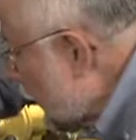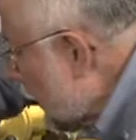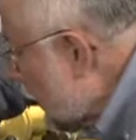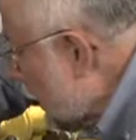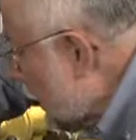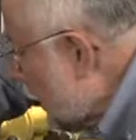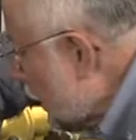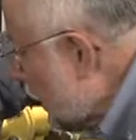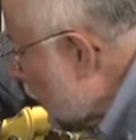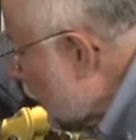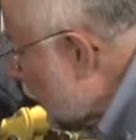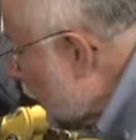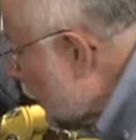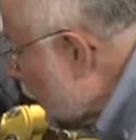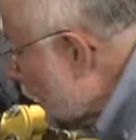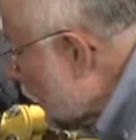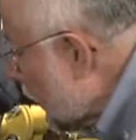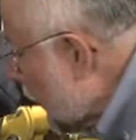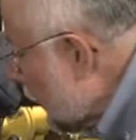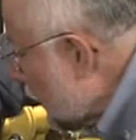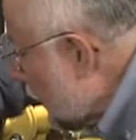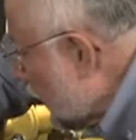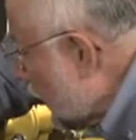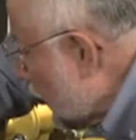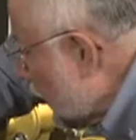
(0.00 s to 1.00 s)
that may have built
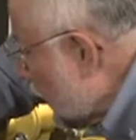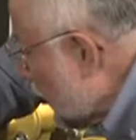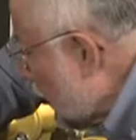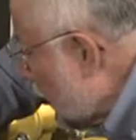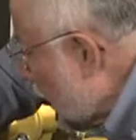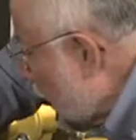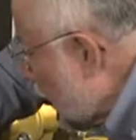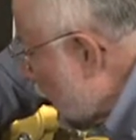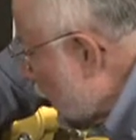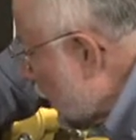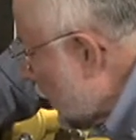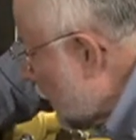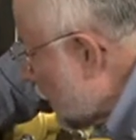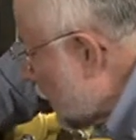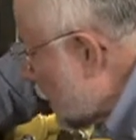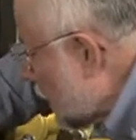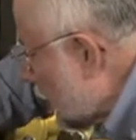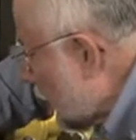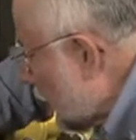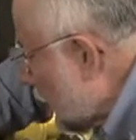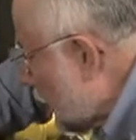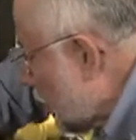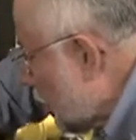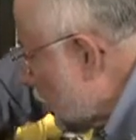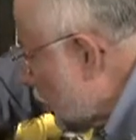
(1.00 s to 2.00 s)
up in the body
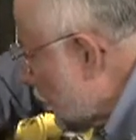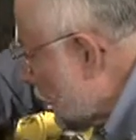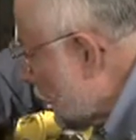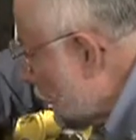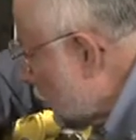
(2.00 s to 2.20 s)
itself.